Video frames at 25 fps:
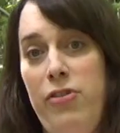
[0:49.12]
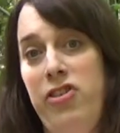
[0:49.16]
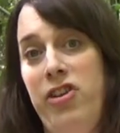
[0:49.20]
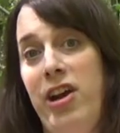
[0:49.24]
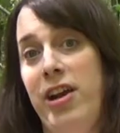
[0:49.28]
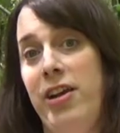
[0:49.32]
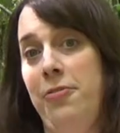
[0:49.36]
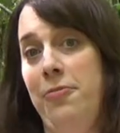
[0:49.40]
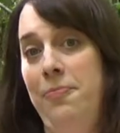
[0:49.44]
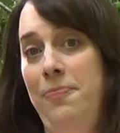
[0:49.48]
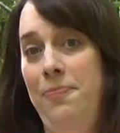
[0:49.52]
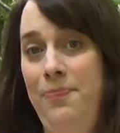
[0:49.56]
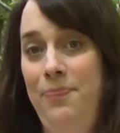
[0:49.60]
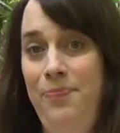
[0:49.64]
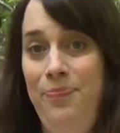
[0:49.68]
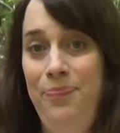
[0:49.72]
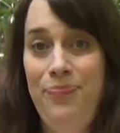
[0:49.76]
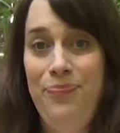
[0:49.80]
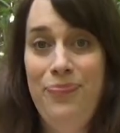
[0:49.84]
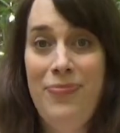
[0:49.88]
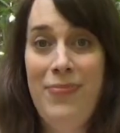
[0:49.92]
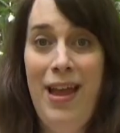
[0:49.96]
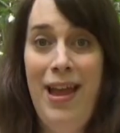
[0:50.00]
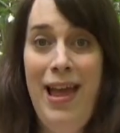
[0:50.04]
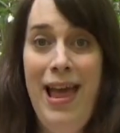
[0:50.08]
Channel.
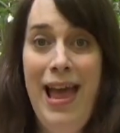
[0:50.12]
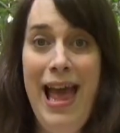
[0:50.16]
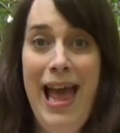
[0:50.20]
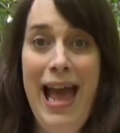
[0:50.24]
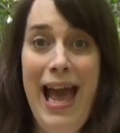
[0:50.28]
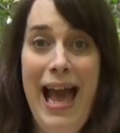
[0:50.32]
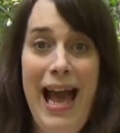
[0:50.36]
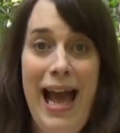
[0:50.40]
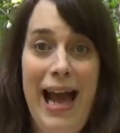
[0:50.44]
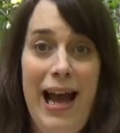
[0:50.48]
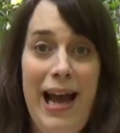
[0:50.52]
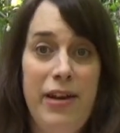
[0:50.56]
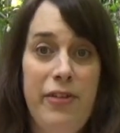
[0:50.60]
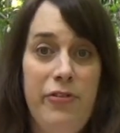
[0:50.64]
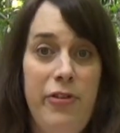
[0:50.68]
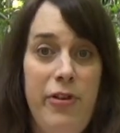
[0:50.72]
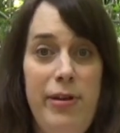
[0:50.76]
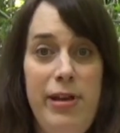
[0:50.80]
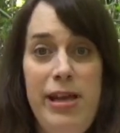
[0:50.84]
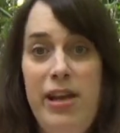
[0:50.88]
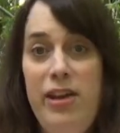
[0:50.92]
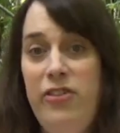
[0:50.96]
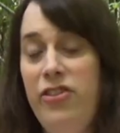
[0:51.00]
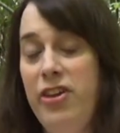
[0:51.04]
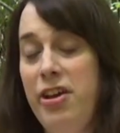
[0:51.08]
And a few
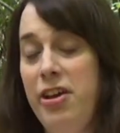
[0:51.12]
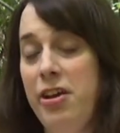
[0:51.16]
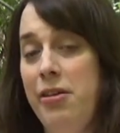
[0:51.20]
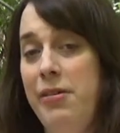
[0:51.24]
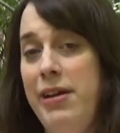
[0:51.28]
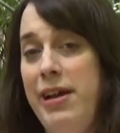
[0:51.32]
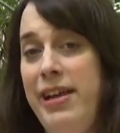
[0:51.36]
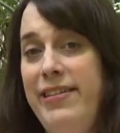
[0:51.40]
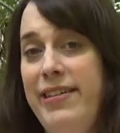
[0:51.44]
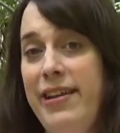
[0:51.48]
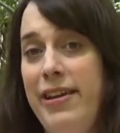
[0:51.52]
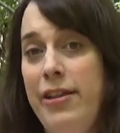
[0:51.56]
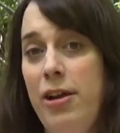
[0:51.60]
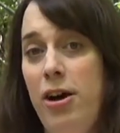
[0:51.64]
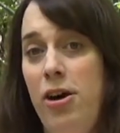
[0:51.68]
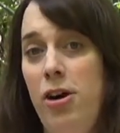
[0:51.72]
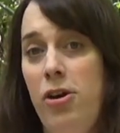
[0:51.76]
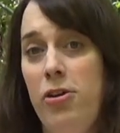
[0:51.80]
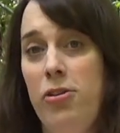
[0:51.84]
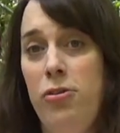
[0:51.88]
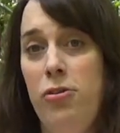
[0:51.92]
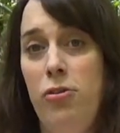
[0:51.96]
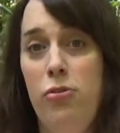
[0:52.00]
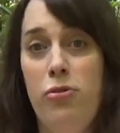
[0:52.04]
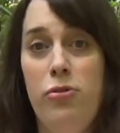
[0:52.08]
years ago he did an
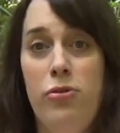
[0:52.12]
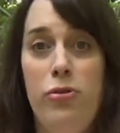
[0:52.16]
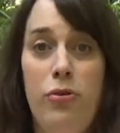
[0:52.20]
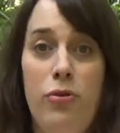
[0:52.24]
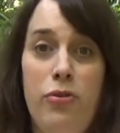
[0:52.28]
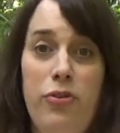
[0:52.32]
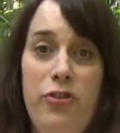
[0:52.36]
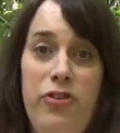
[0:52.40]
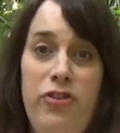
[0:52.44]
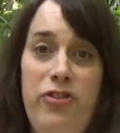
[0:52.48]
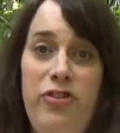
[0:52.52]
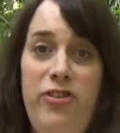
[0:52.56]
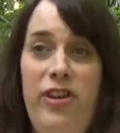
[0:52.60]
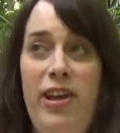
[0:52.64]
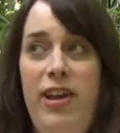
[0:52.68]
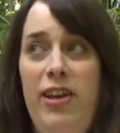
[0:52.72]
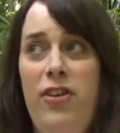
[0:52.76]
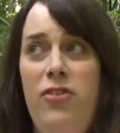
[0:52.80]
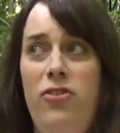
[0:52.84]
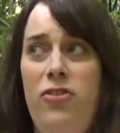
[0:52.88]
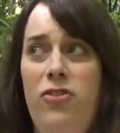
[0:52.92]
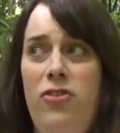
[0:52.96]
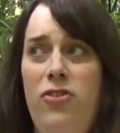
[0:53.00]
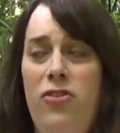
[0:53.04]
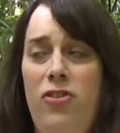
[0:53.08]
article called
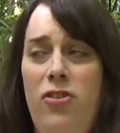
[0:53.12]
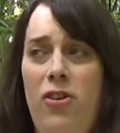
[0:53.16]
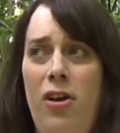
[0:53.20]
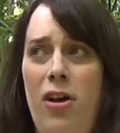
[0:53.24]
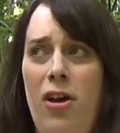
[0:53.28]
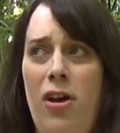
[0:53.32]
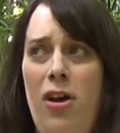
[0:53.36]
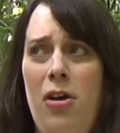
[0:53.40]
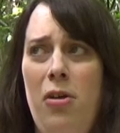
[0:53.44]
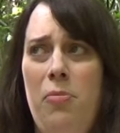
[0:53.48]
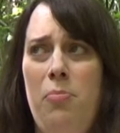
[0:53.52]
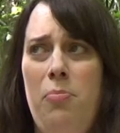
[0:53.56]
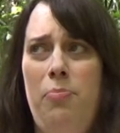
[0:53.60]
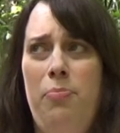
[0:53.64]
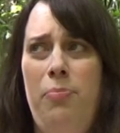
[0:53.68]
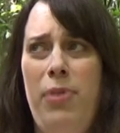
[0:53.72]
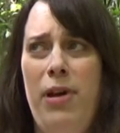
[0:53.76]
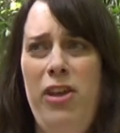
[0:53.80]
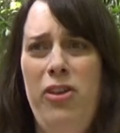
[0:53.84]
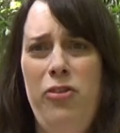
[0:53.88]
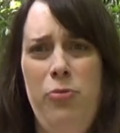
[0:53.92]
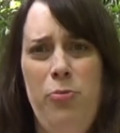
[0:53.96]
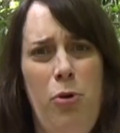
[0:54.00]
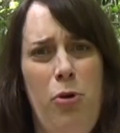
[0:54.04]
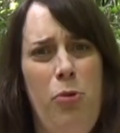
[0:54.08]
6
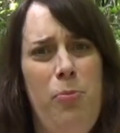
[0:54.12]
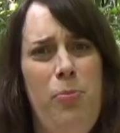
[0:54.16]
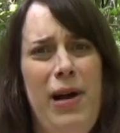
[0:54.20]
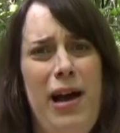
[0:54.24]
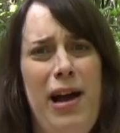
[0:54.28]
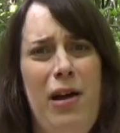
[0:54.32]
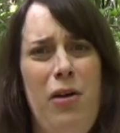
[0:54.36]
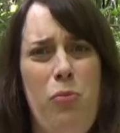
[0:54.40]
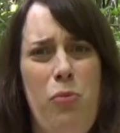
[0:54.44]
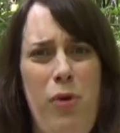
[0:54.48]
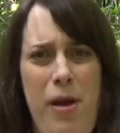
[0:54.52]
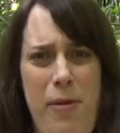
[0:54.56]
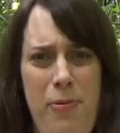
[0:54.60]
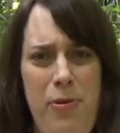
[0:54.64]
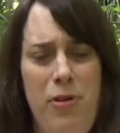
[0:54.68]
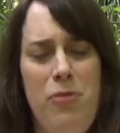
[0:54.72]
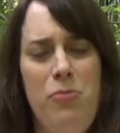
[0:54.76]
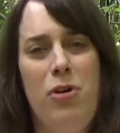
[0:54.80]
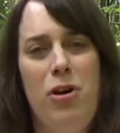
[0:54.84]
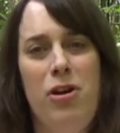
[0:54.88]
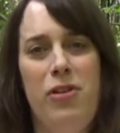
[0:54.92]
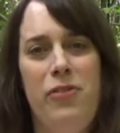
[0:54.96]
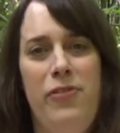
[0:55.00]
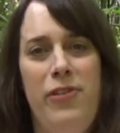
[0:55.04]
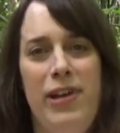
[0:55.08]
baseball bat weapon
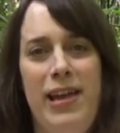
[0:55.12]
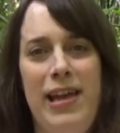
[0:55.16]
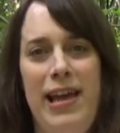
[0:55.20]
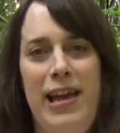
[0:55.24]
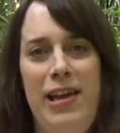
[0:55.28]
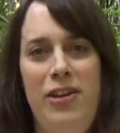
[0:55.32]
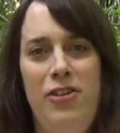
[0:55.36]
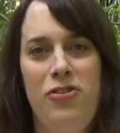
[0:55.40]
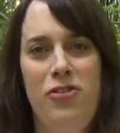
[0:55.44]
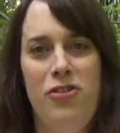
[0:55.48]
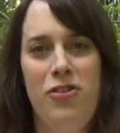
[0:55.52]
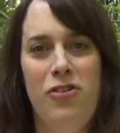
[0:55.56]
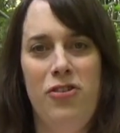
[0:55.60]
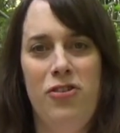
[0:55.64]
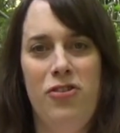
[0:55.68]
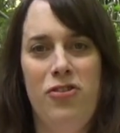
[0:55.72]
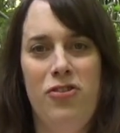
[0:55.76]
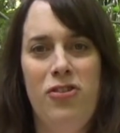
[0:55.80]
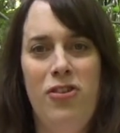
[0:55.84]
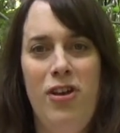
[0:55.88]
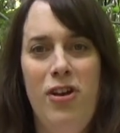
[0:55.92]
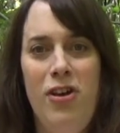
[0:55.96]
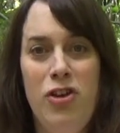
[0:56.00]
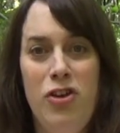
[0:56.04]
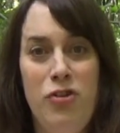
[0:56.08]

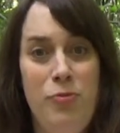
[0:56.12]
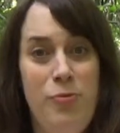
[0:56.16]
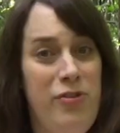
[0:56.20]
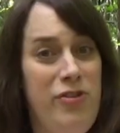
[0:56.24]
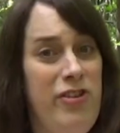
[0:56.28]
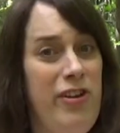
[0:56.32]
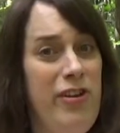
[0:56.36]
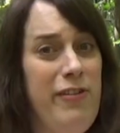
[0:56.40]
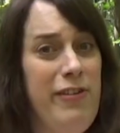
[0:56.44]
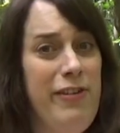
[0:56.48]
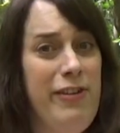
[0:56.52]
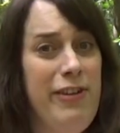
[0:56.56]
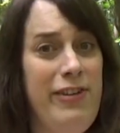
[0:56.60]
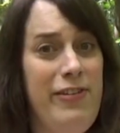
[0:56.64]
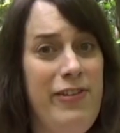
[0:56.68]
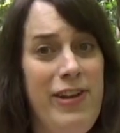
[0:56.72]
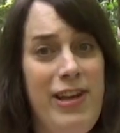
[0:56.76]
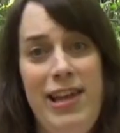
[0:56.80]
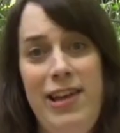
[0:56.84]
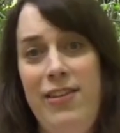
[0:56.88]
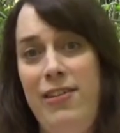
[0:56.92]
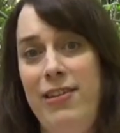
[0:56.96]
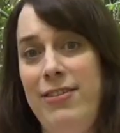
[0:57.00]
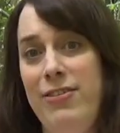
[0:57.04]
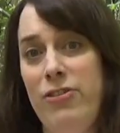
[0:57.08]
modifications specifically for
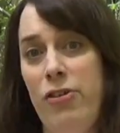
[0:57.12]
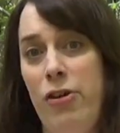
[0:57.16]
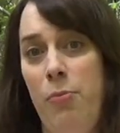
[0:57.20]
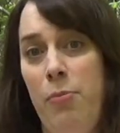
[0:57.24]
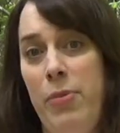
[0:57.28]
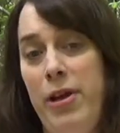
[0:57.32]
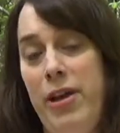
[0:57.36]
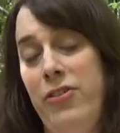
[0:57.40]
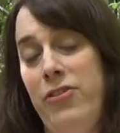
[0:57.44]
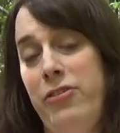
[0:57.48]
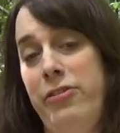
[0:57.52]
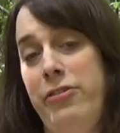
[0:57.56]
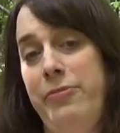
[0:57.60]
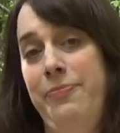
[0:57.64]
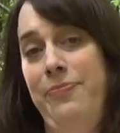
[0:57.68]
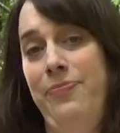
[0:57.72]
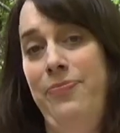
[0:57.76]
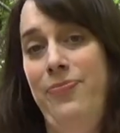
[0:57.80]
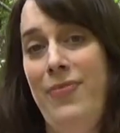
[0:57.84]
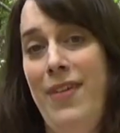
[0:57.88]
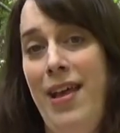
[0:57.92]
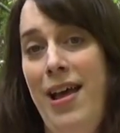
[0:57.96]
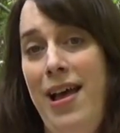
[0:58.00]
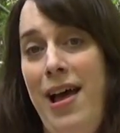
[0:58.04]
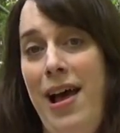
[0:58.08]
killing zombies.
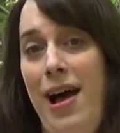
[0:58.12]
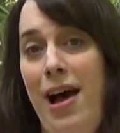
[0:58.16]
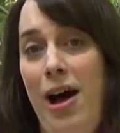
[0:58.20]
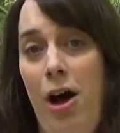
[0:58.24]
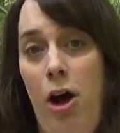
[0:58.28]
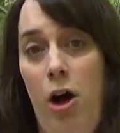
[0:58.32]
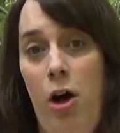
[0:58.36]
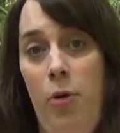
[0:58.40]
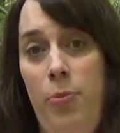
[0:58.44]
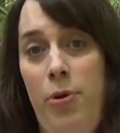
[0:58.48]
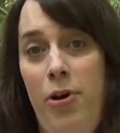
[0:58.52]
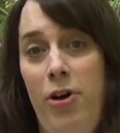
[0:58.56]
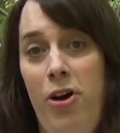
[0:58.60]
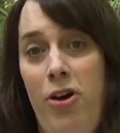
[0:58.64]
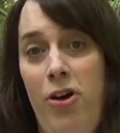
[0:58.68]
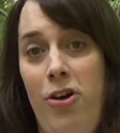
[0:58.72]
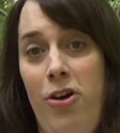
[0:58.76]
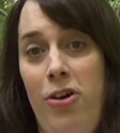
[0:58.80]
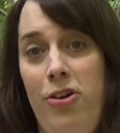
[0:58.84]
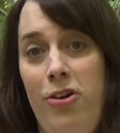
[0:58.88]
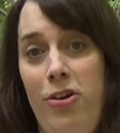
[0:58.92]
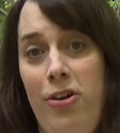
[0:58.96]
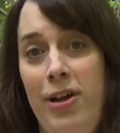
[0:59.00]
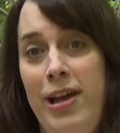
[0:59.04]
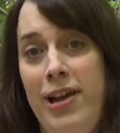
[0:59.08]
I'll put
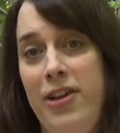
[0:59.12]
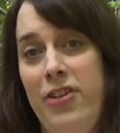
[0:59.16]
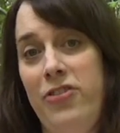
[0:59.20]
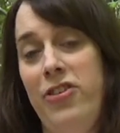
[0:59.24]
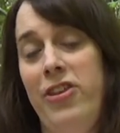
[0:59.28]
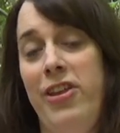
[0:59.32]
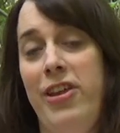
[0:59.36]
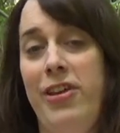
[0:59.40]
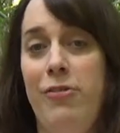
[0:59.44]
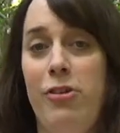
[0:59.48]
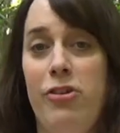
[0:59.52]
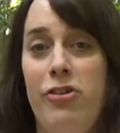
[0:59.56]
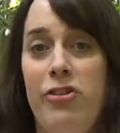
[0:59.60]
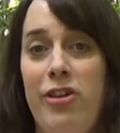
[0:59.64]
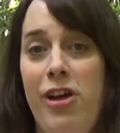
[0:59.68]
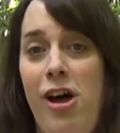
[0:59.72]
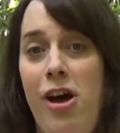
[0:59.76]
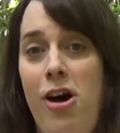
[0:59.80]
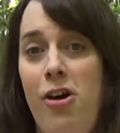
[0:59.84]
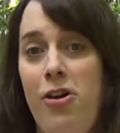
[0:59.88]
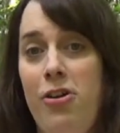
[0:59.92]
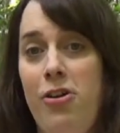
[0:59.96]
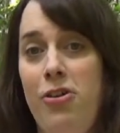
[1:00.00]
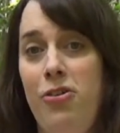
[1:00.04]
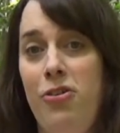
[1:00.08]
a link to the original
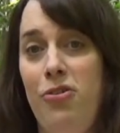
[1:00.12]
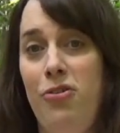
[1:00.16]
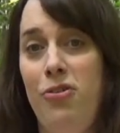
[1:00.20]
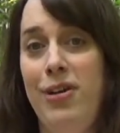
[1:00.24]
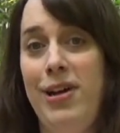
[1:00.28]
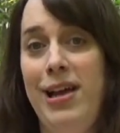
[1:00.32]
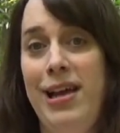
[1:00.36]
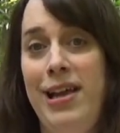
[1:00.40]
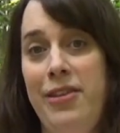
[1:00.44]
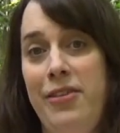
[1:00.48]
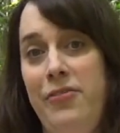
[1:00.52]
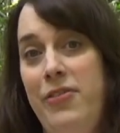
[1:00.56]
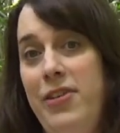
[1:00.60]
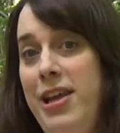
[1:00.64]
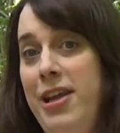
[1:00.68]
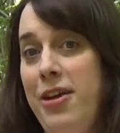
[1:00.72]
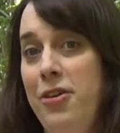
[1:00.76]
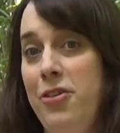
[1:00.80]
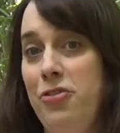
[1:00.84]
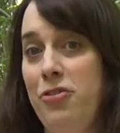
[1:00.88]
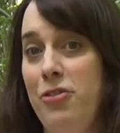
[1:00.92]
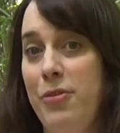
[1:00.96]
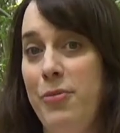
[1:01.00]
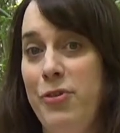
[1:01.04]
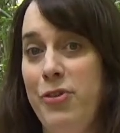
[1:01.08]
article in the video
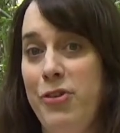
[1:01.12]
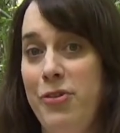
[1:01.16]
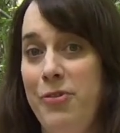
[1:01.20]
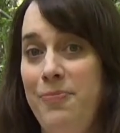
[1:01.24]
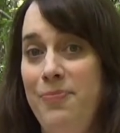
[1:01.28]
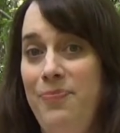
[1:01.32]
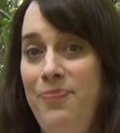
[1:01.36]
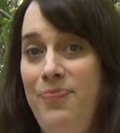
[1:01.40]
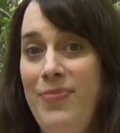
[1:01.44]
description.